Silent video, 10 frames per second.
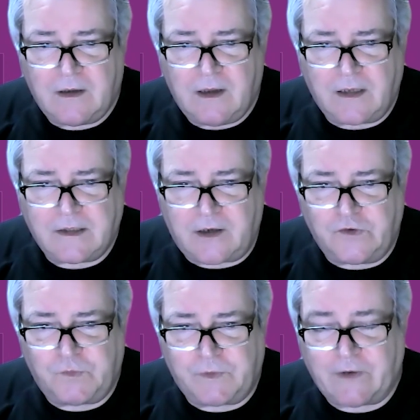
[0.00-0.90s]
And it
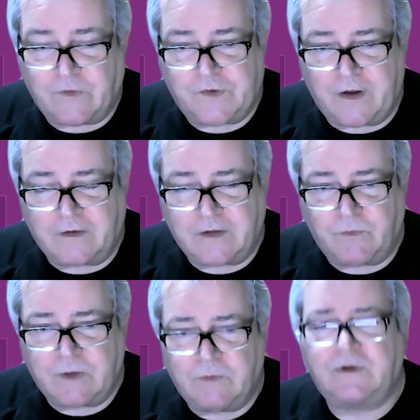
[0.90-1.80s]
goes without saying that
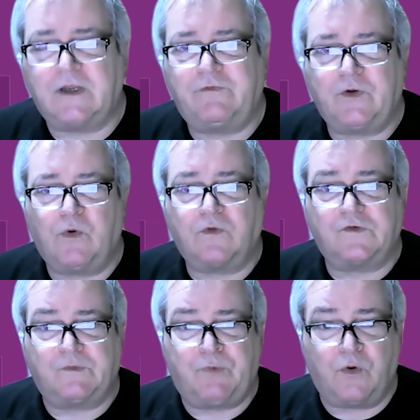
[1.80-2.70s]
we will give you all the
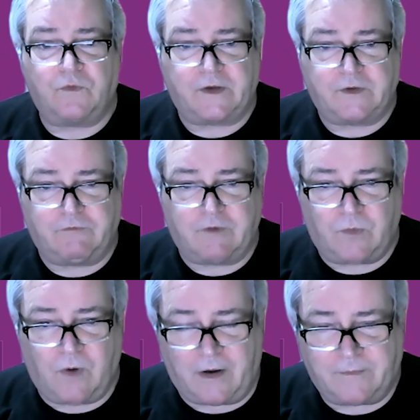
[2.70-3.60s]
support that you
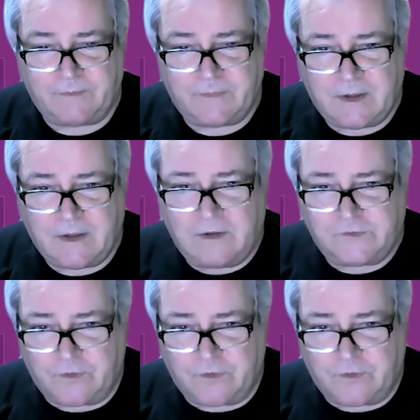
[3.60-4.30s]
require. So